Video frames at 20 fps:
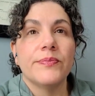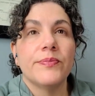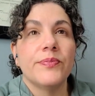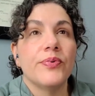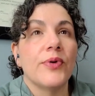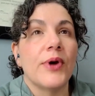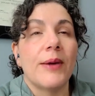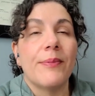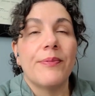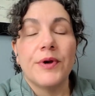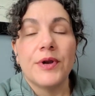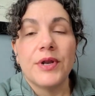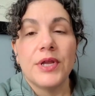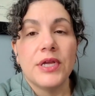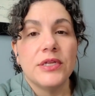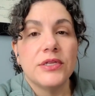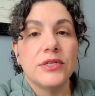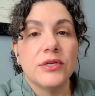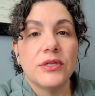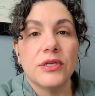
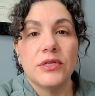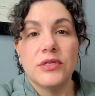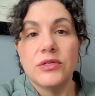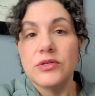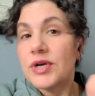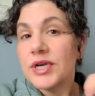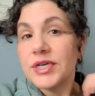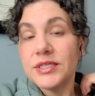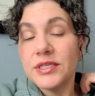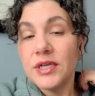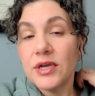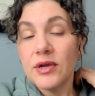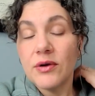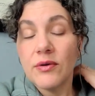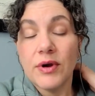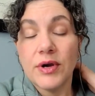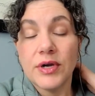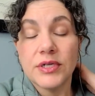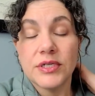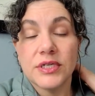property to the dressing
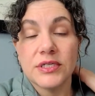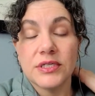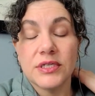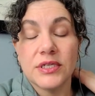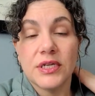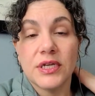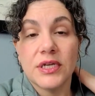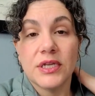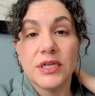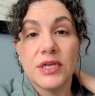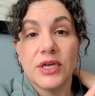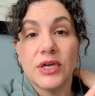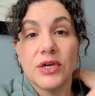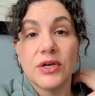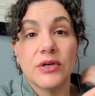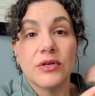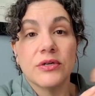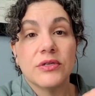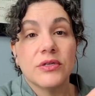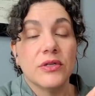where it doesn't
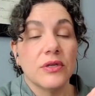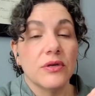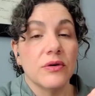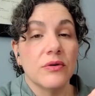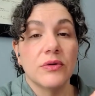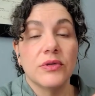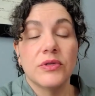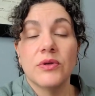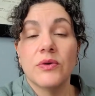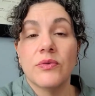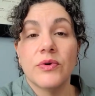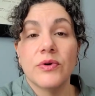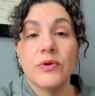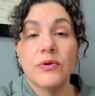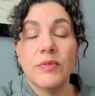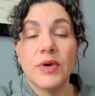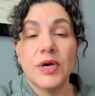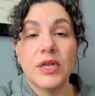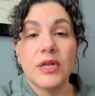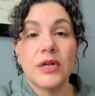adhere to the
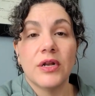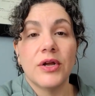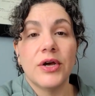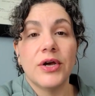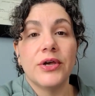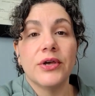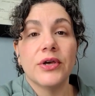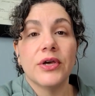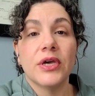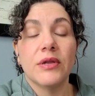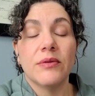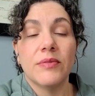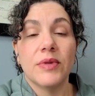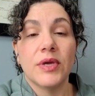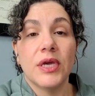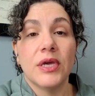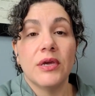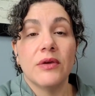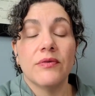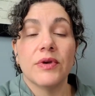wound bed at all can
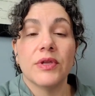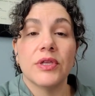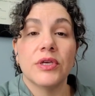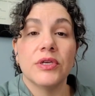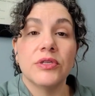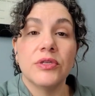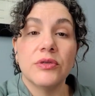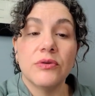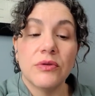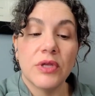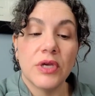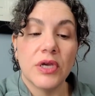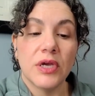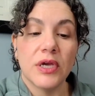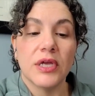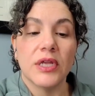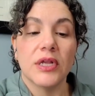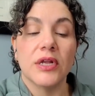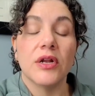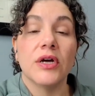be really
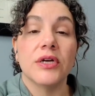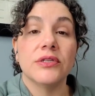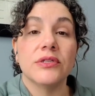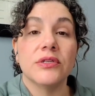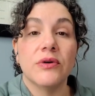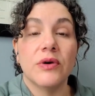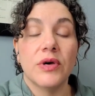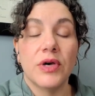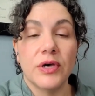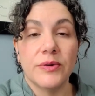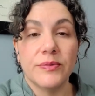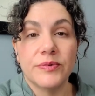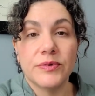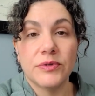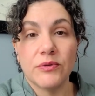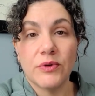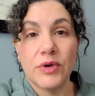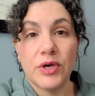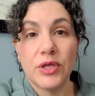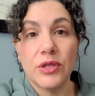soothing, and it also
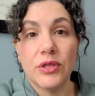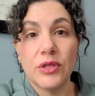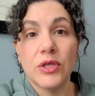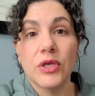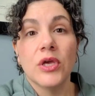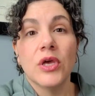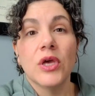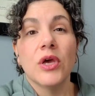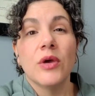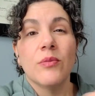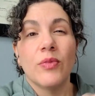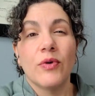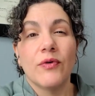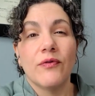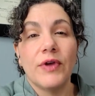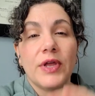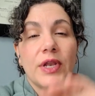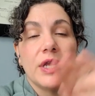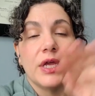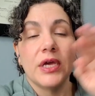helps with
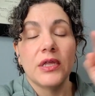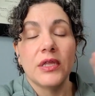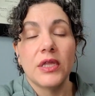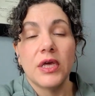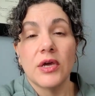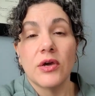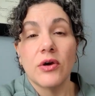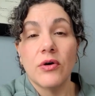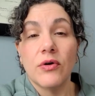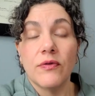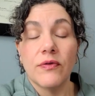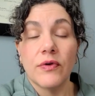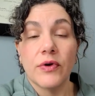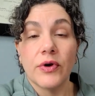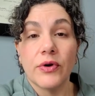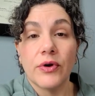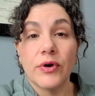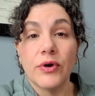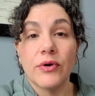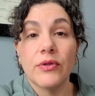preventing like
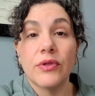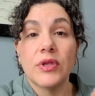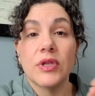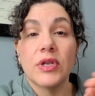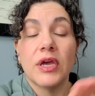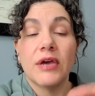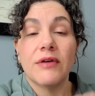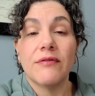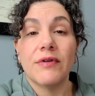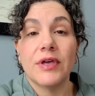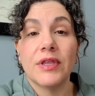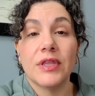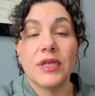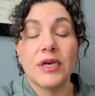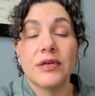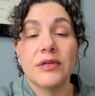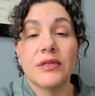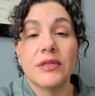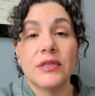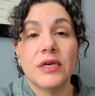overgrowth and having
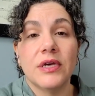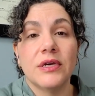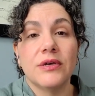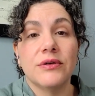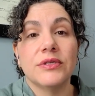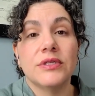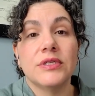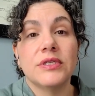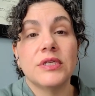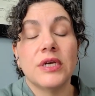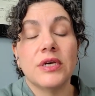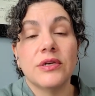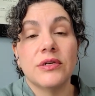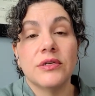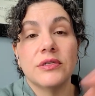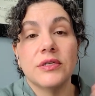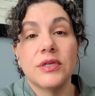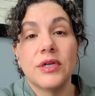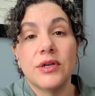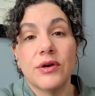those
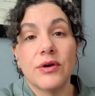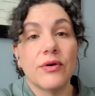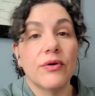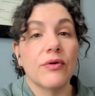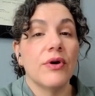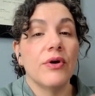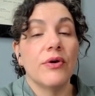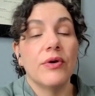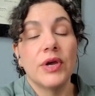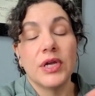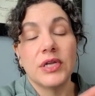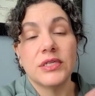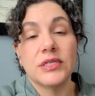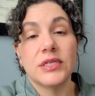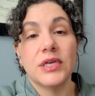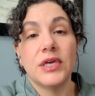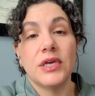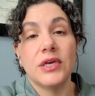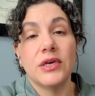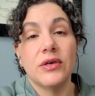cells that are growing to
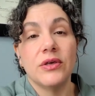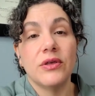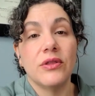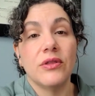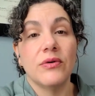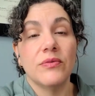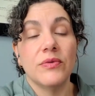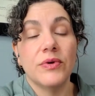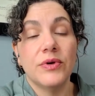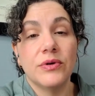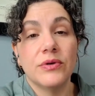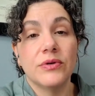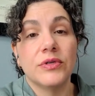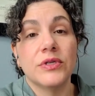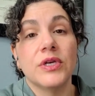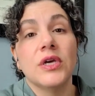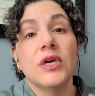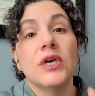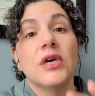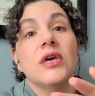heal the wound
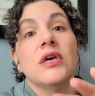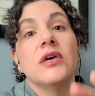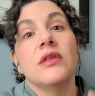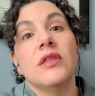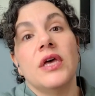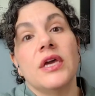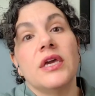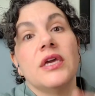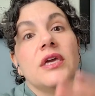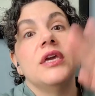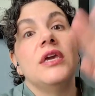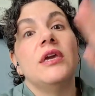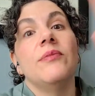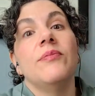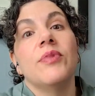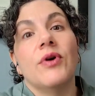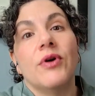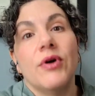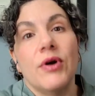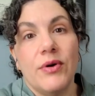like
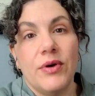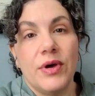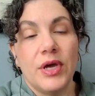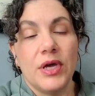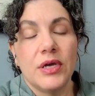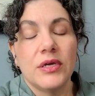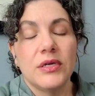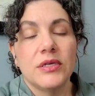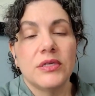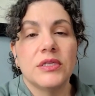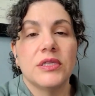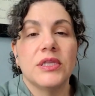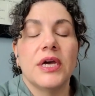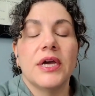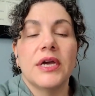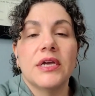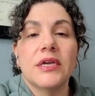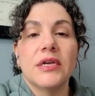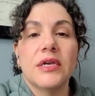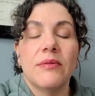keep growing, and
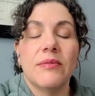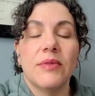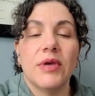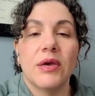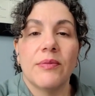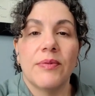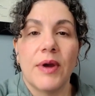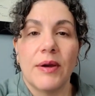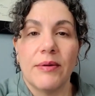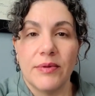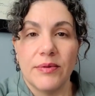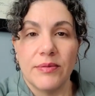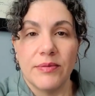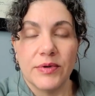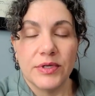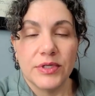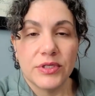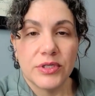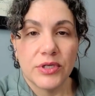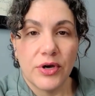that can be a problem
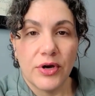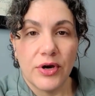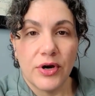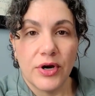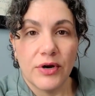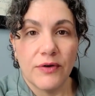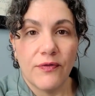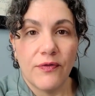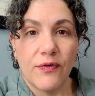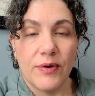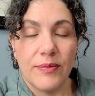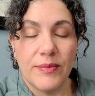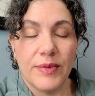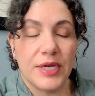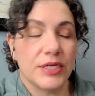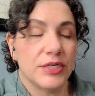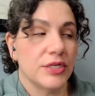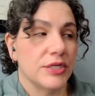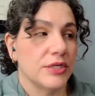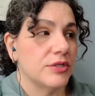with scar
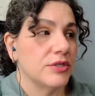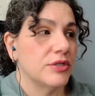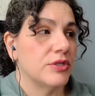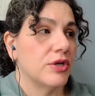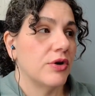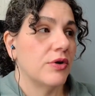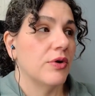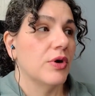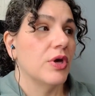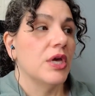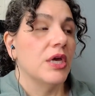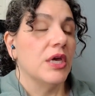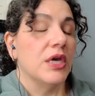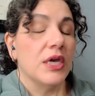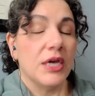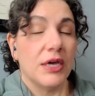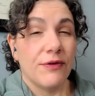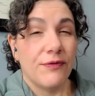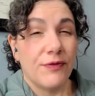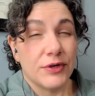formation. So
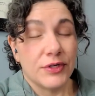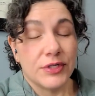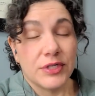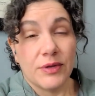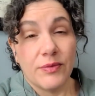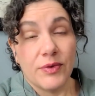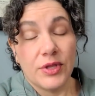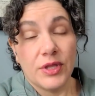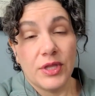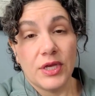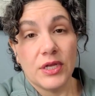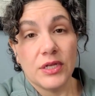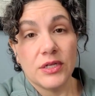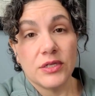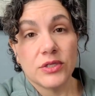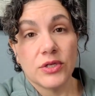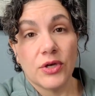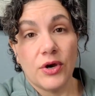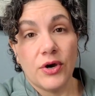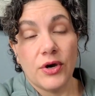if you're someone that
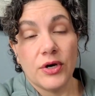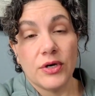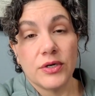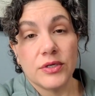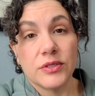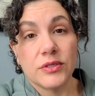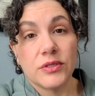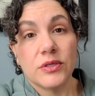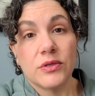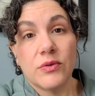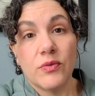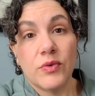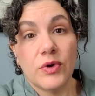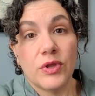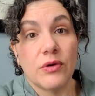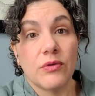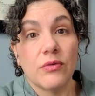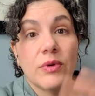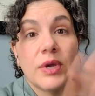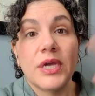scars with
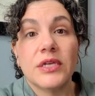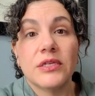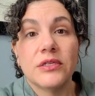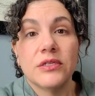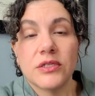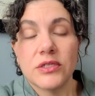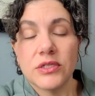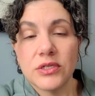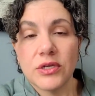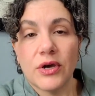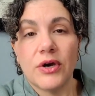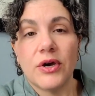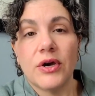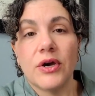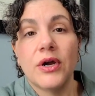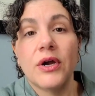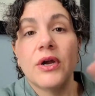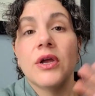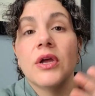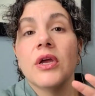a raised
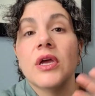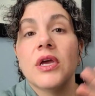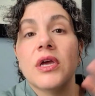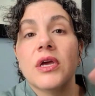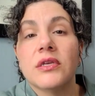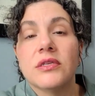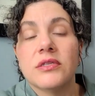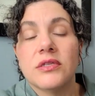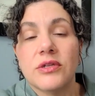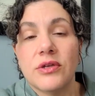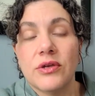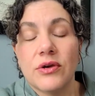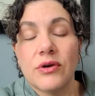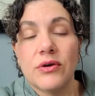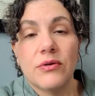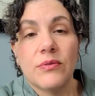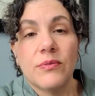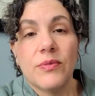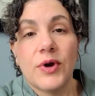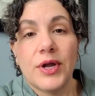scar,
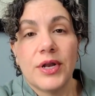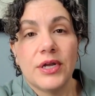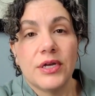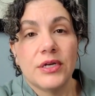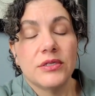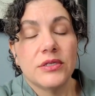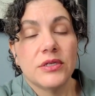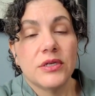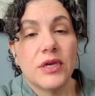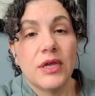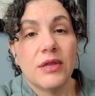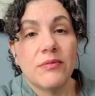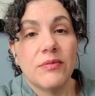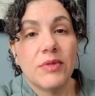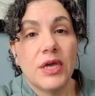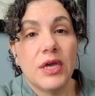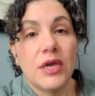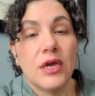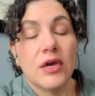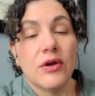silicone products can
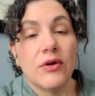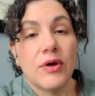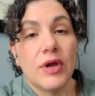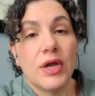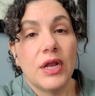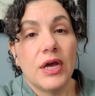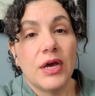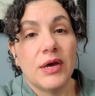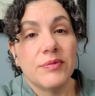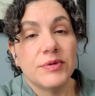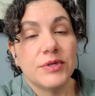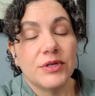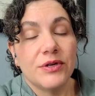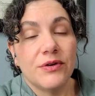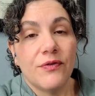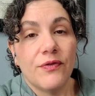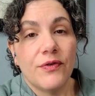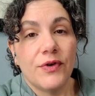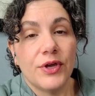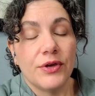be a great
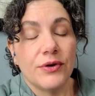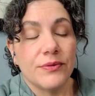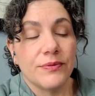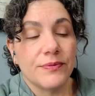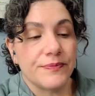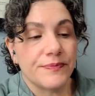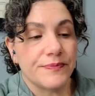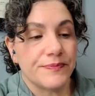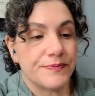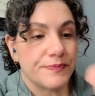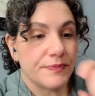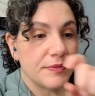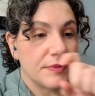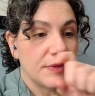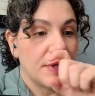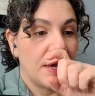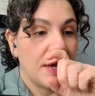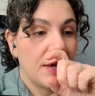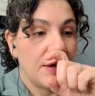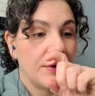option for you.
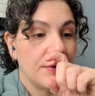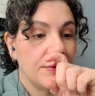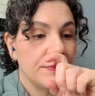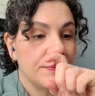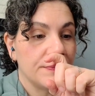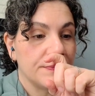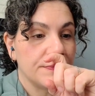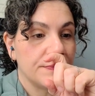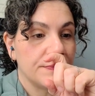Now,